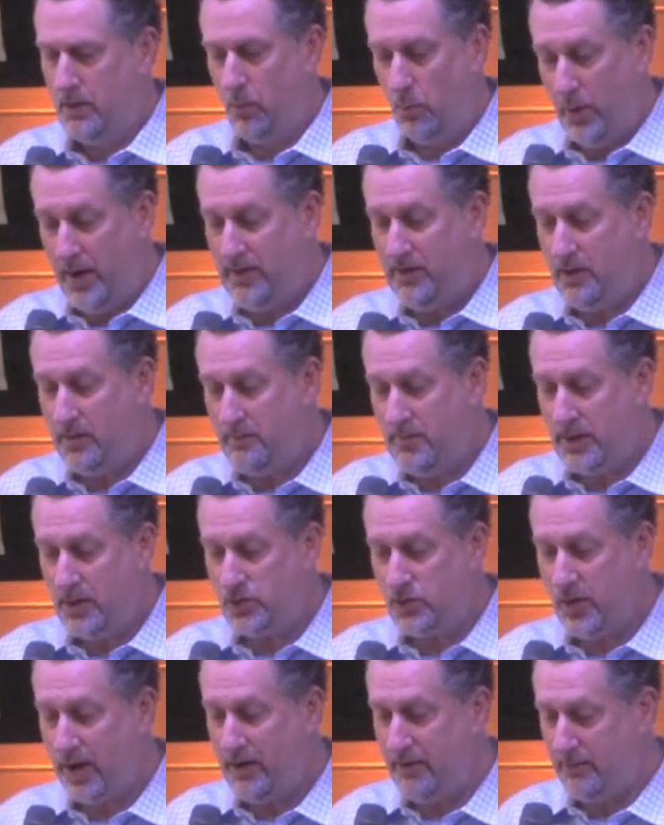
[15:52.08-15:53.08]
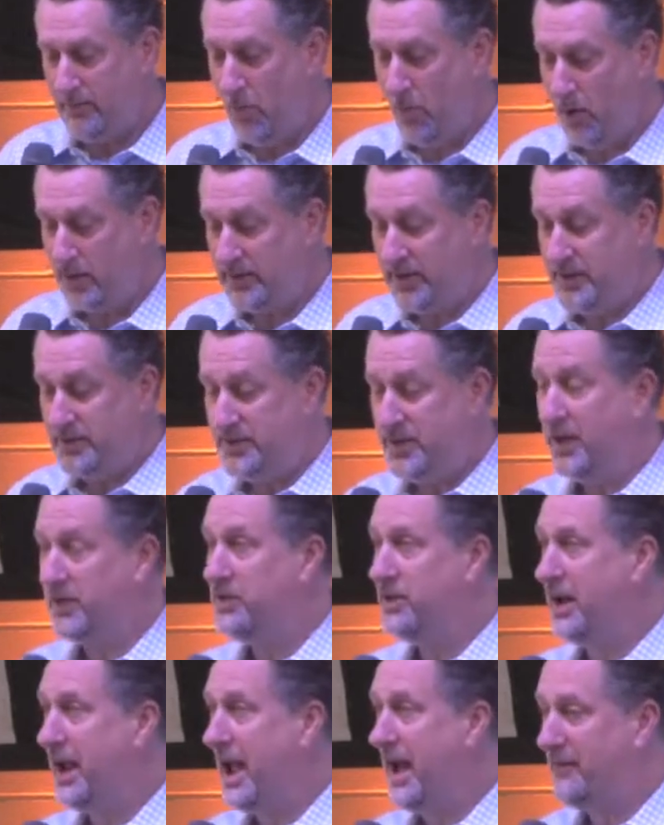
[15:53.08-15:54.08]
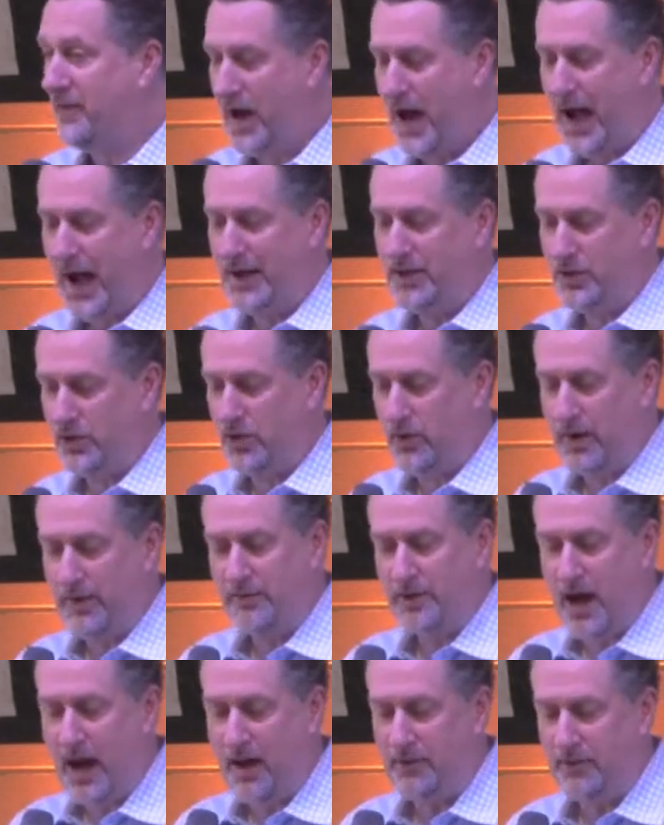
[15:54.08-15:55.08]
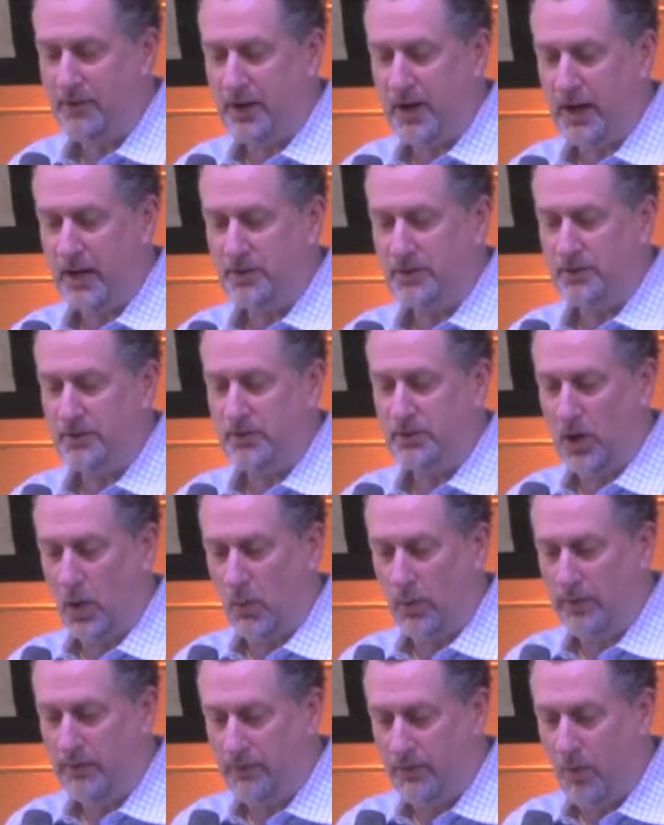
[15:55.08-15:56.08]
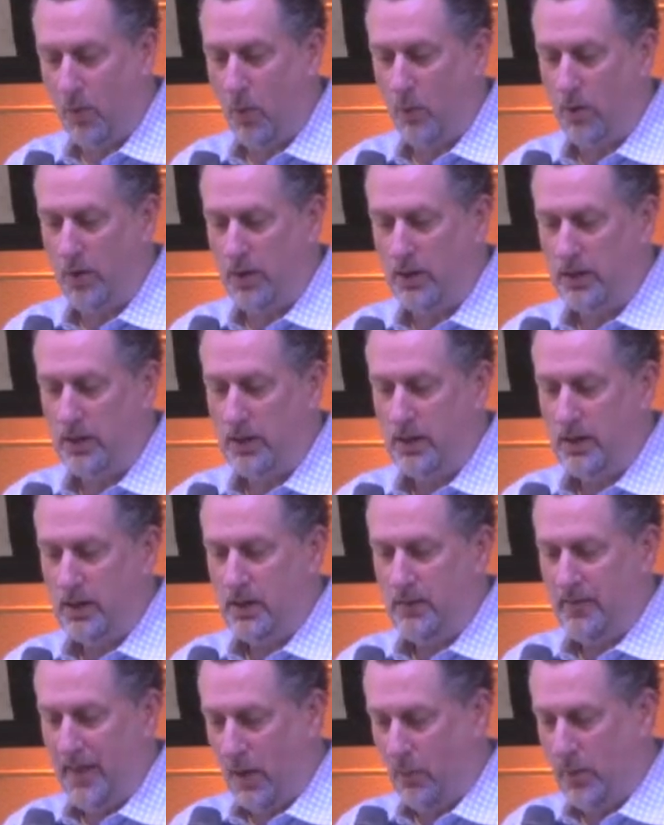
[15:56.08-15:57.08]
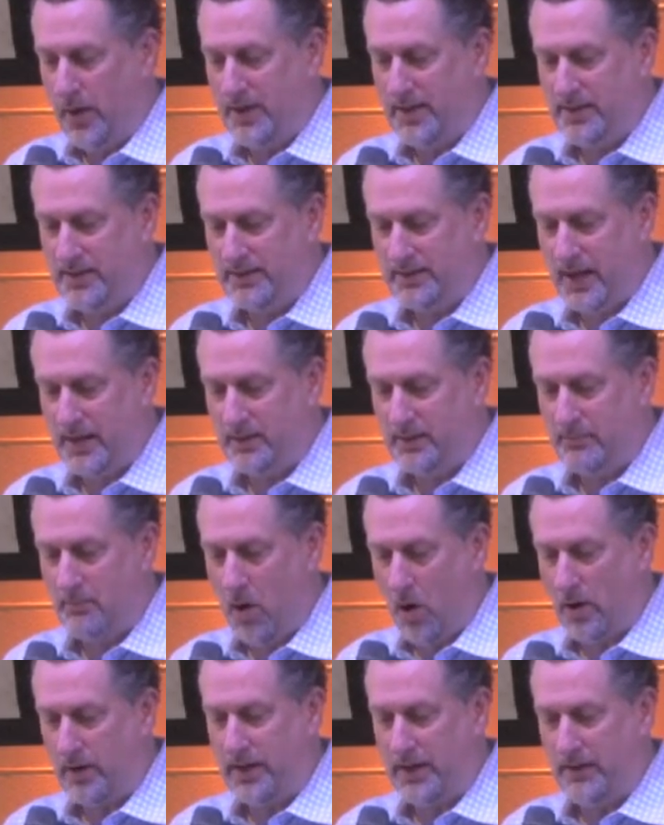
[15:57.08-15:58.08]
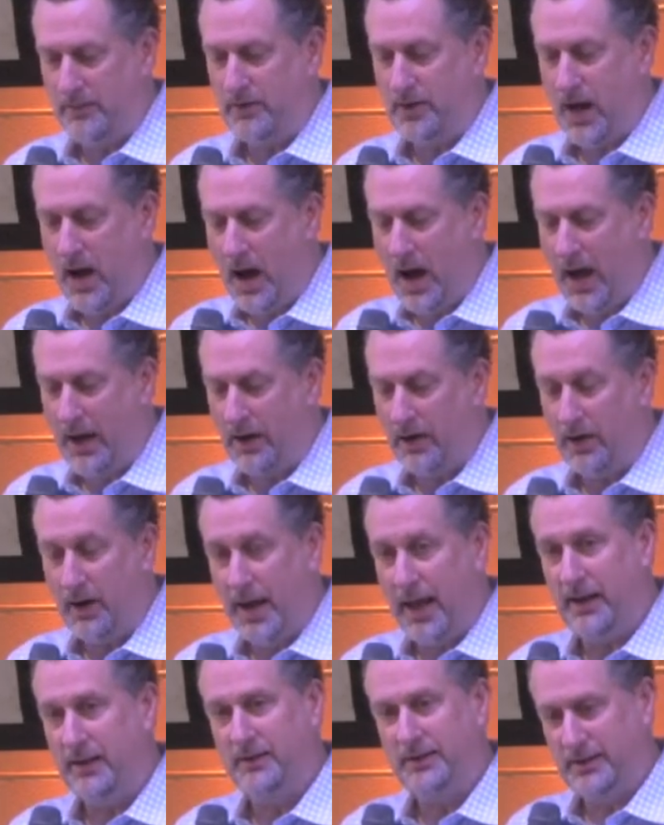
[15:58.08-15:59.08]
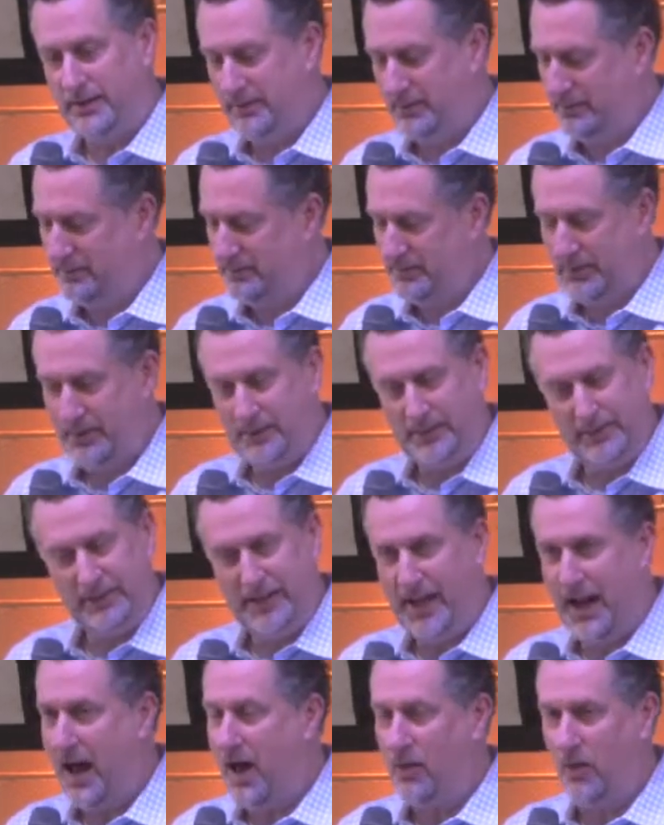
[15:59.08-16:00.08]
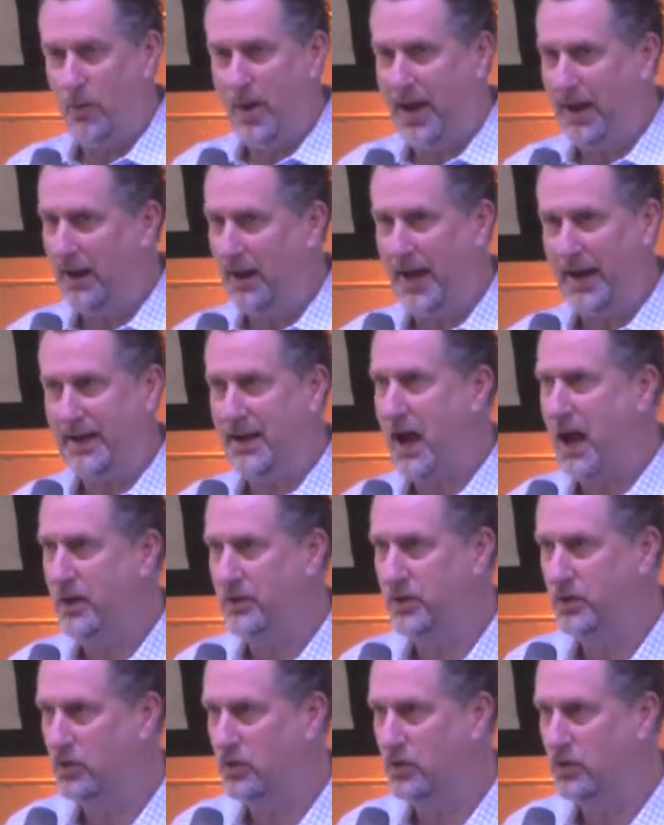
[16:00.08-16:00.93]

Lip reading: We, the administrative board, continue to have a high degree of confidence going forward that we can set the mark even higher and get out of the way and let God